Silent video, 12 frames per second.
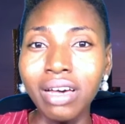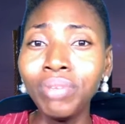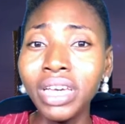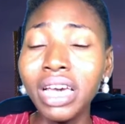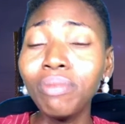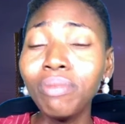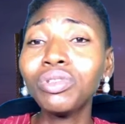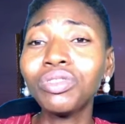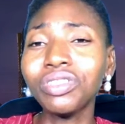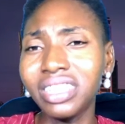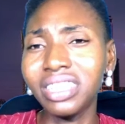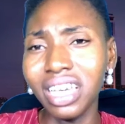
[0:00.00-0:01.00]
Be able
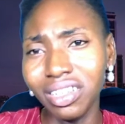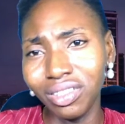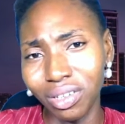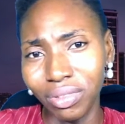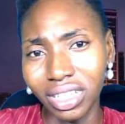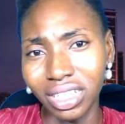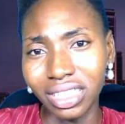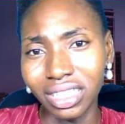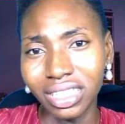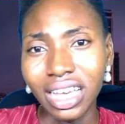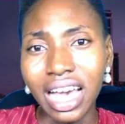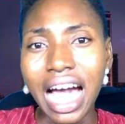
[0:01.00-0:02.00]
to say something.
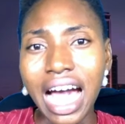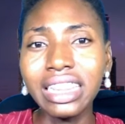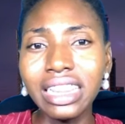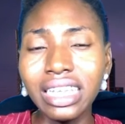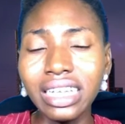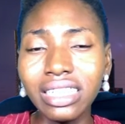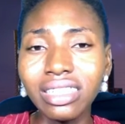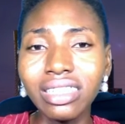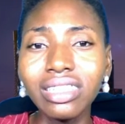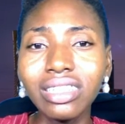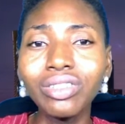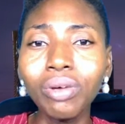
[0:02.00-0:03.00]
At least
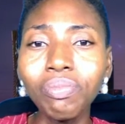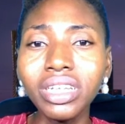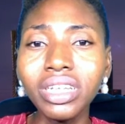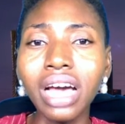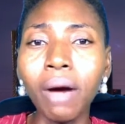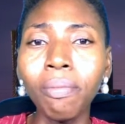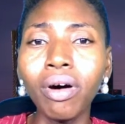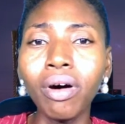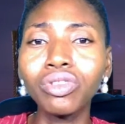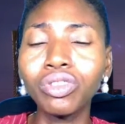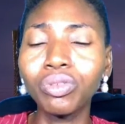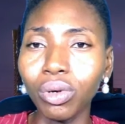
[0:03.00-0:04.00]
something
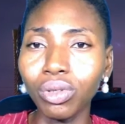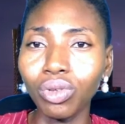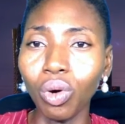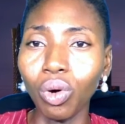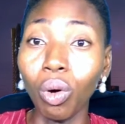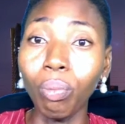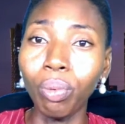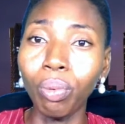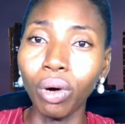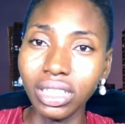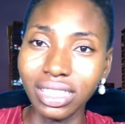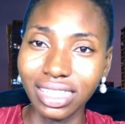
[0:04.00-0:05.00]
about sports or
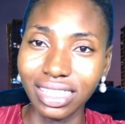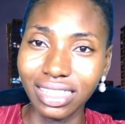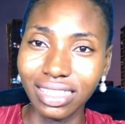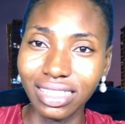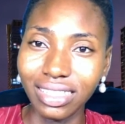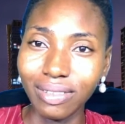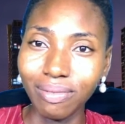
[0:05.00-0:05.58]
politics.